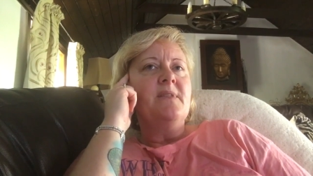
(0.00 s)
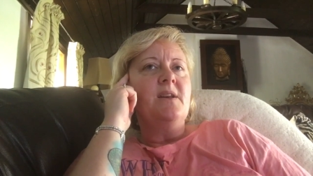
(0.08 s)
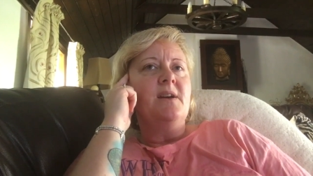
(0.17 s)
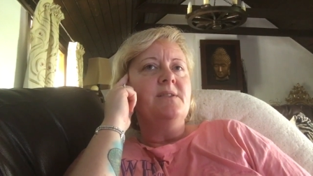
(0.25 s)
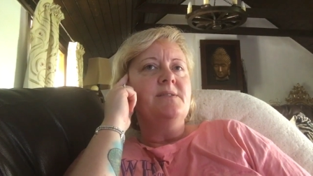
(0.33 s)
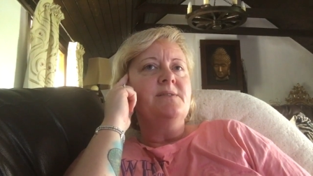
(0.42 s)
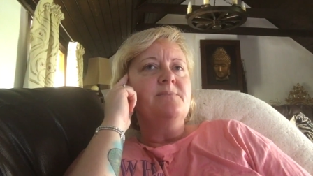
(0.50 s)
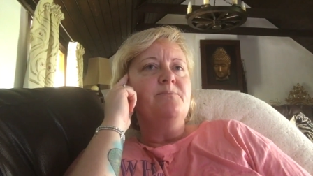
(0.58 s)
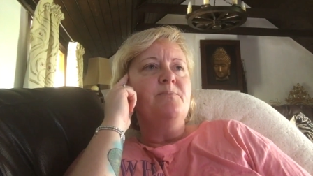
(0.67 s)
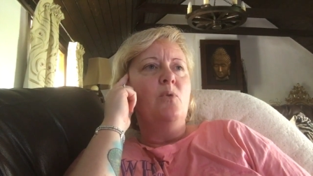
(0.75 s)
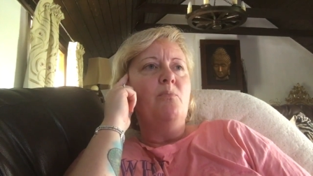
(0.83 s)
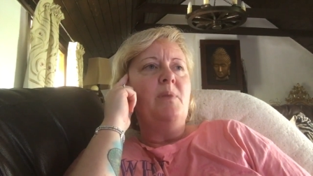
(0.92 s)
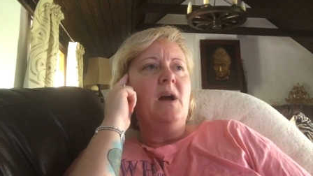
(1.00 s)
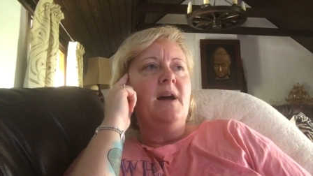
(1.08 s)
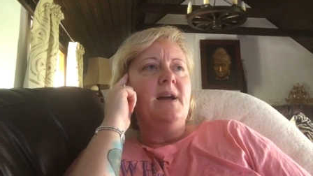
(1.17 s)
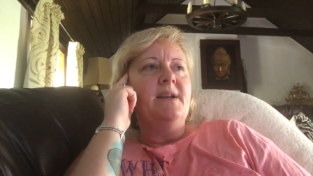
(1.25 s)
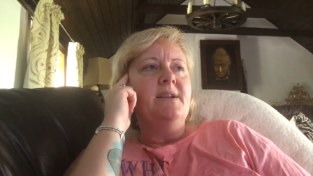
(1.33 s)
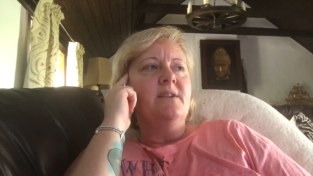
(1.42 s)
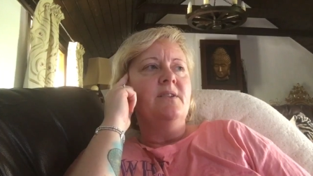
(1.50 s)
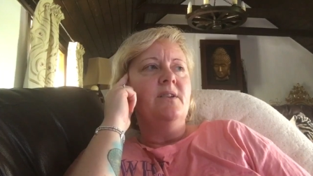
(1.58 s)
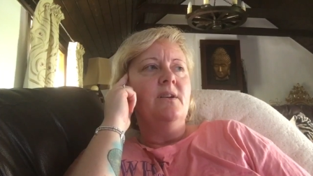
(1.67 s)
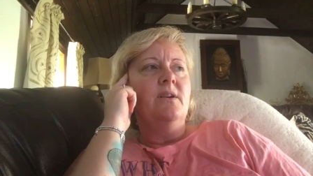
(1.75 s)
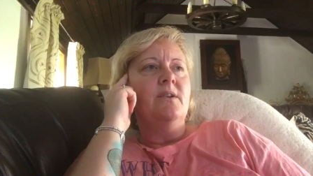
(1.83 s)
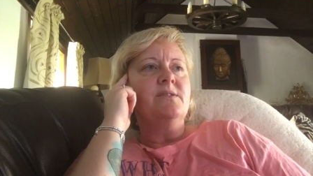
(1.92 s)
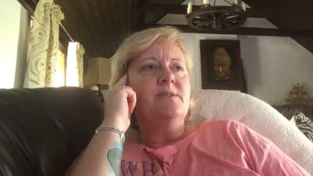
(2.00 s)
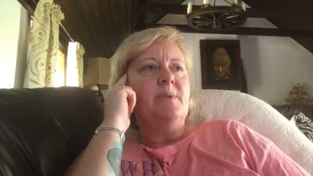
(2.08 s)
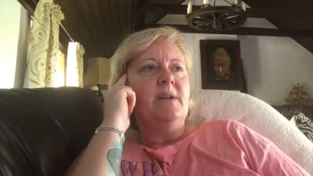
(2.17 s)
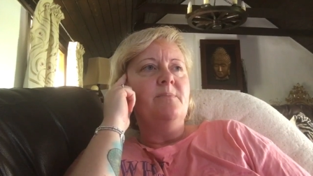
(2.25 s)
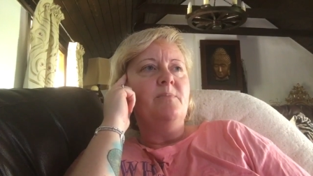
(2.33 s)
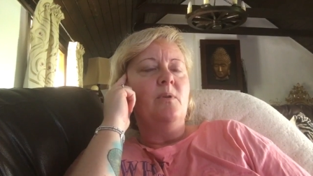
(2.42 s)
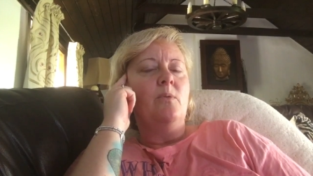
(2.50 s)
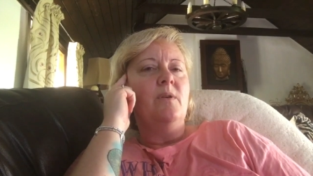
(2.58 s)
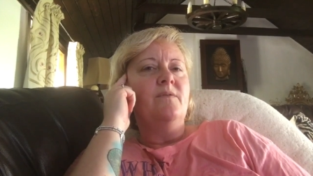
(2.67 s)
that has brought pain and hurt to people